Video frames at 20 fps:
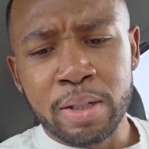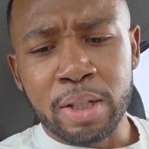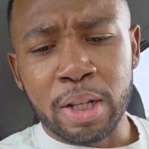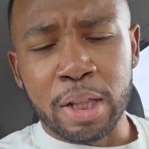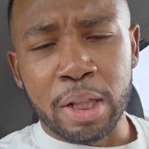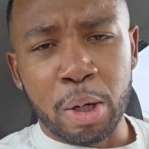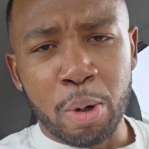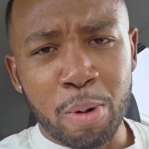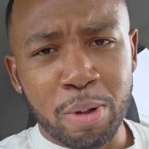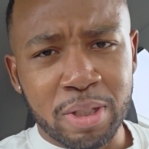
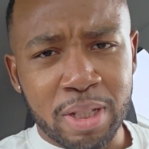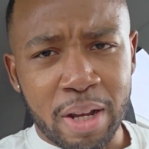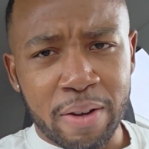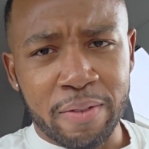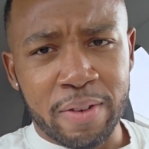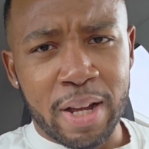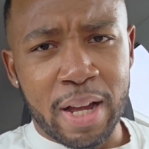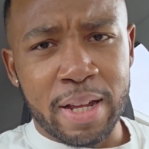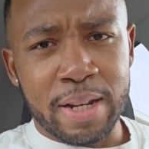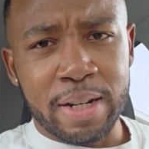the lowest
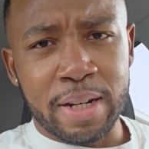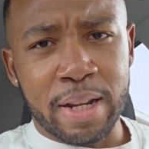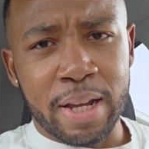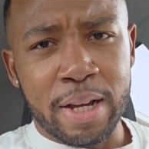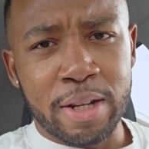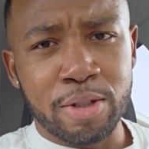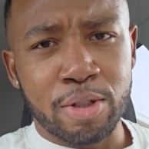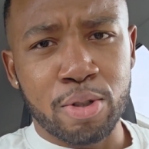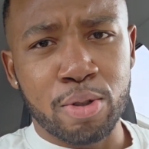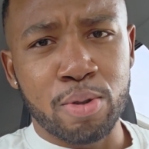I've gotten
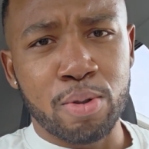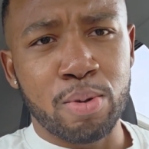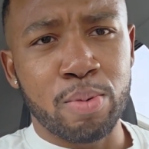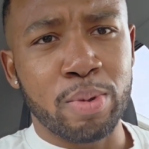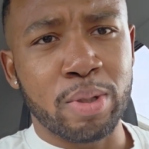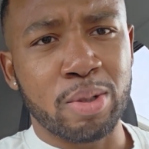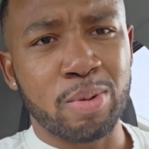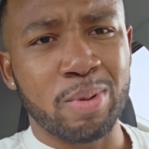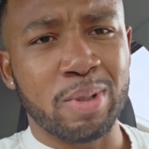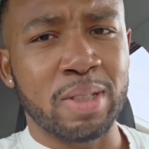down to,
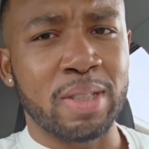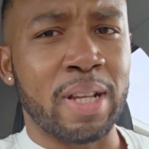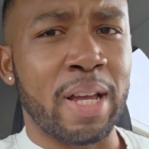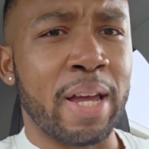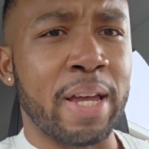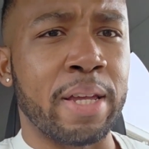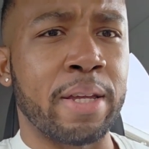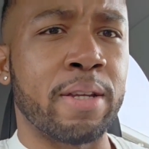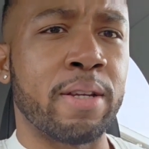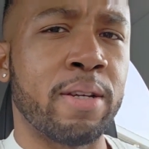which was
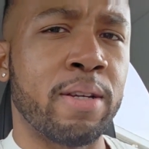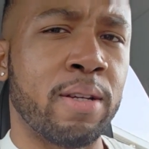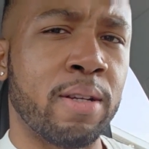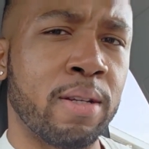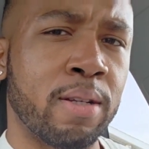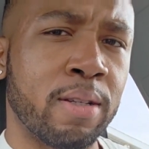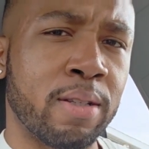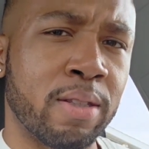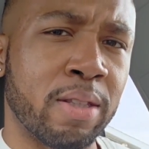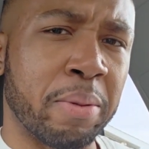like
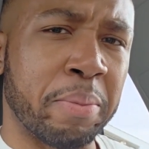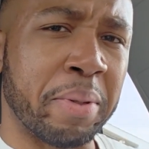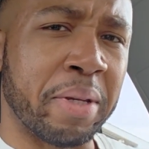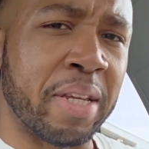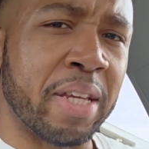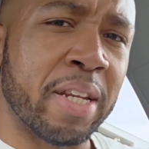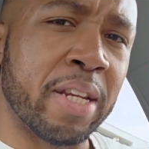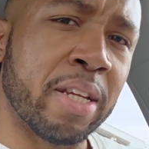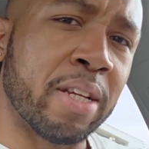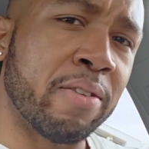the
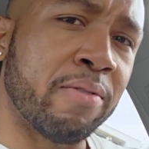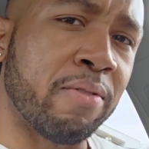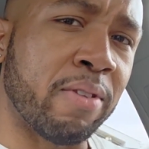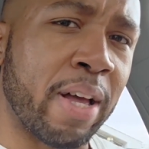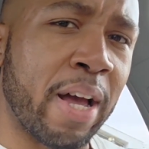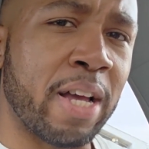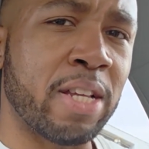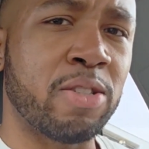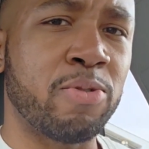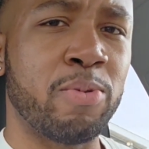beginning of
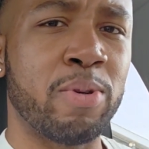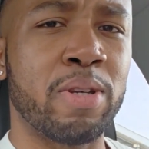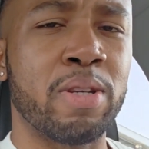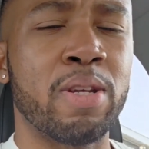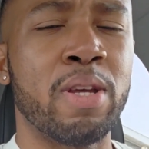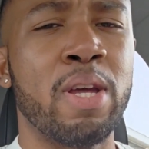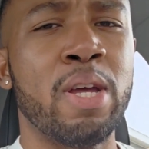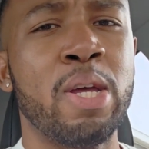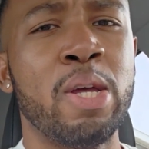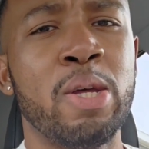last week,
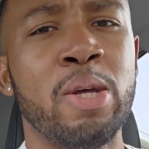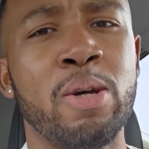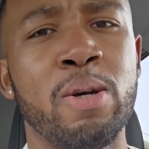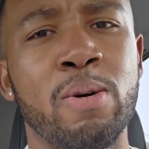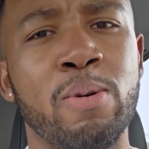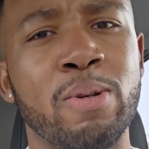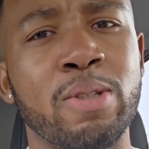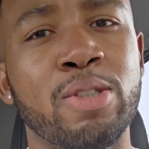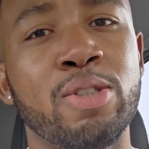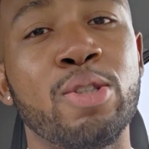
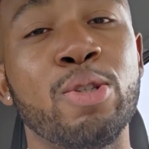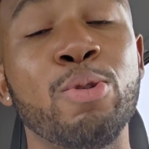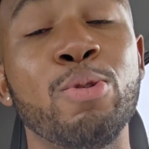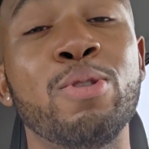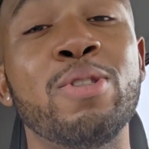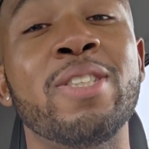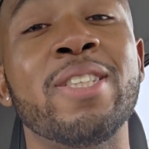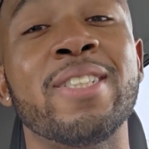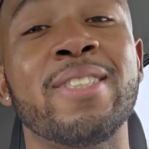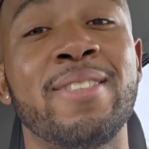was
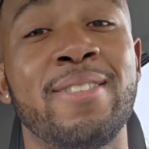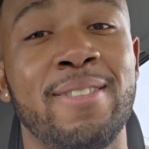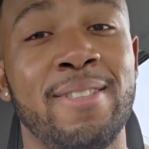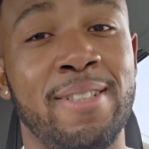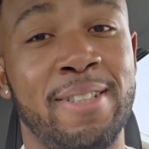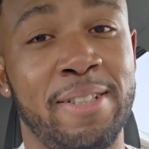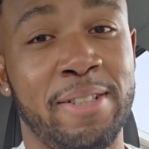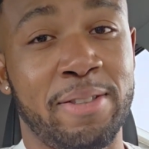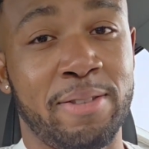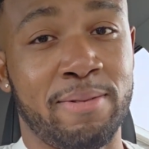
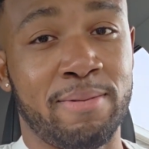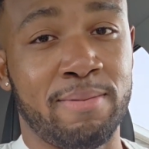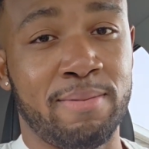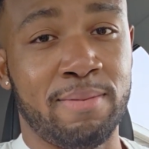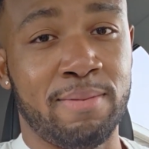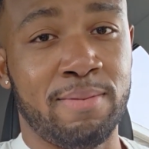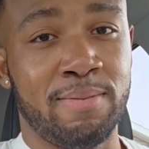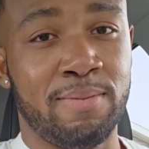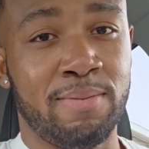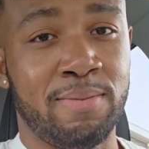216.
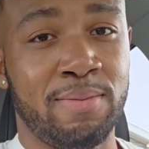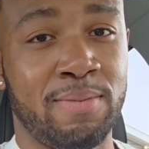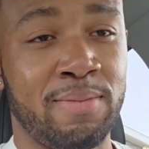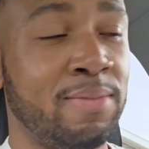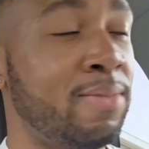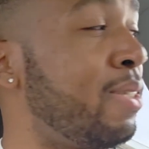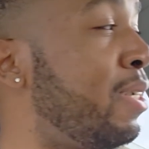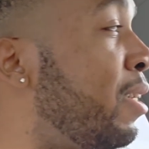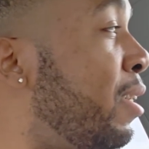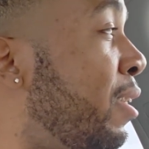
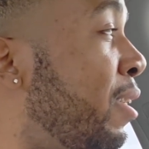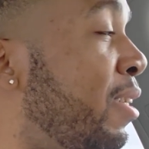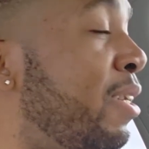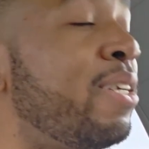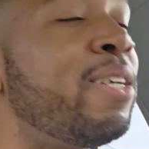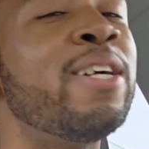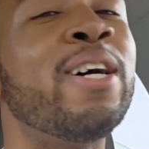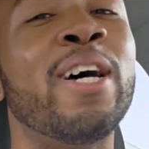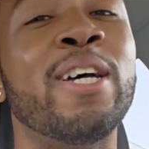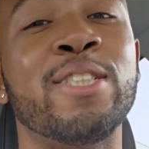
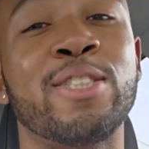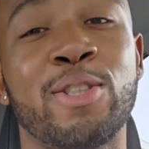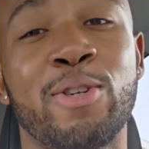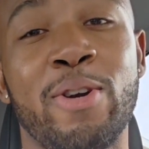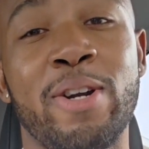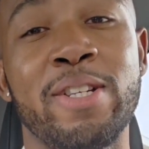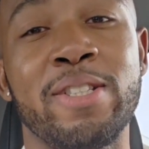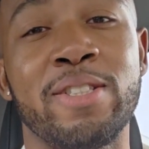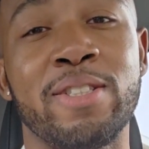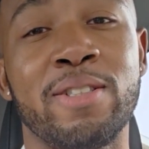That's
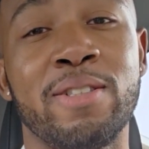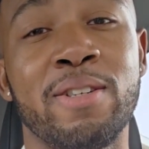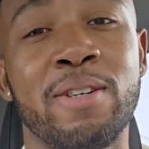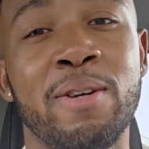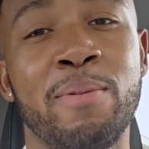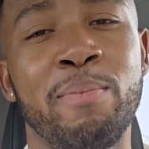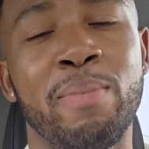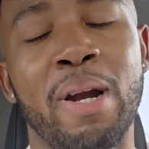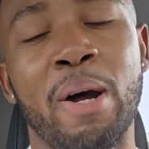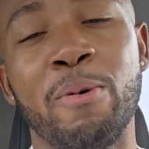crazy.
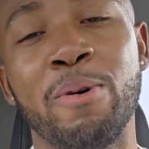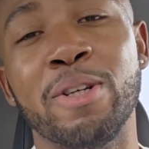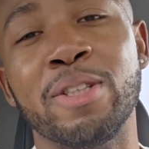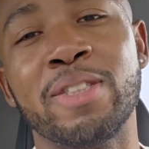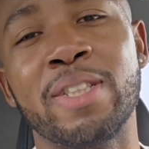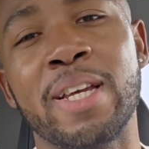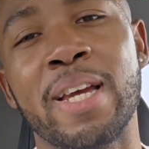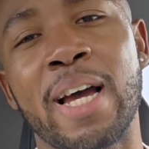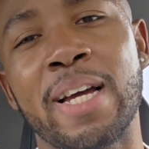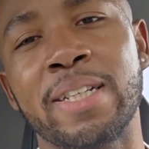But I will
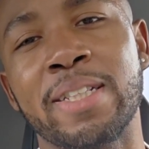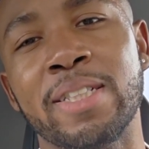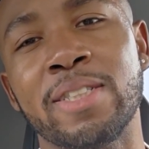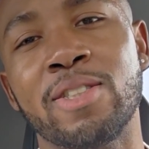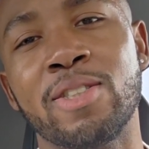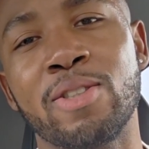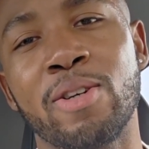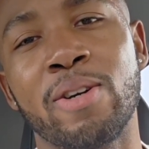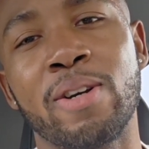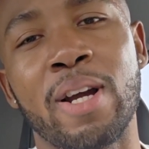say I
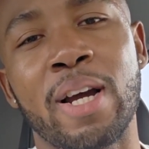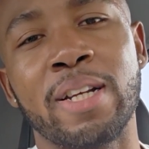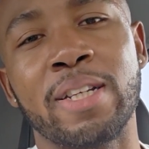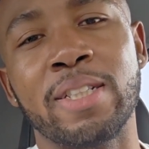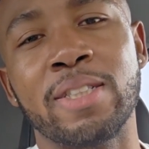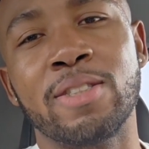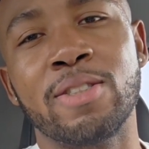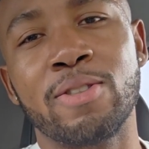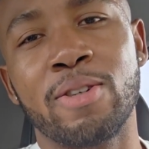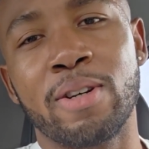did start
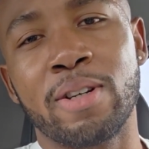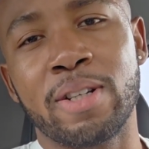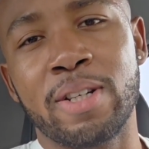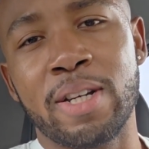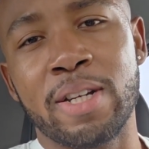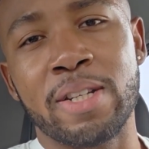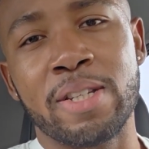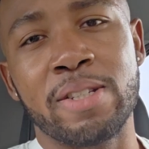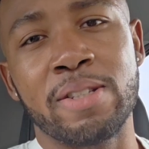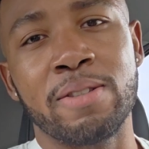
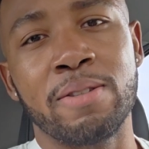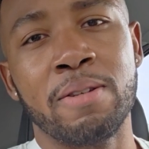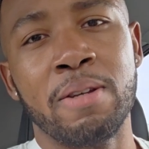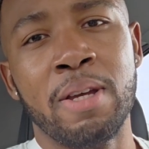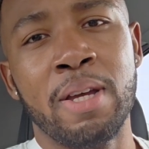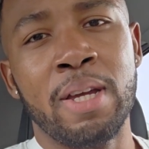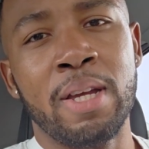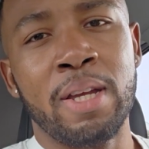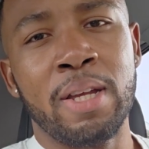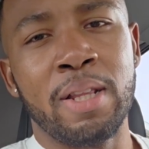cutting
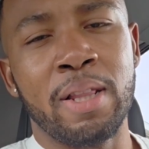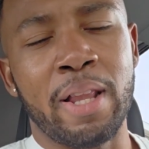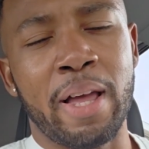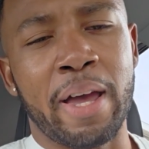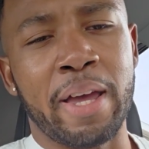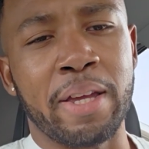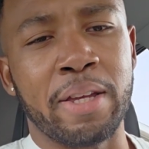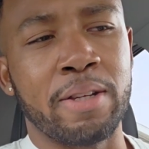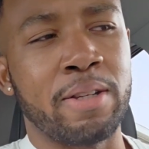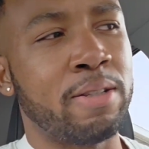
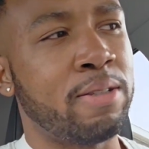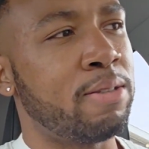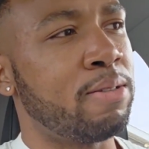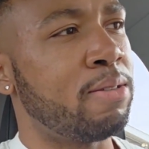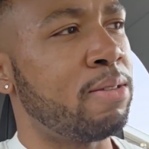like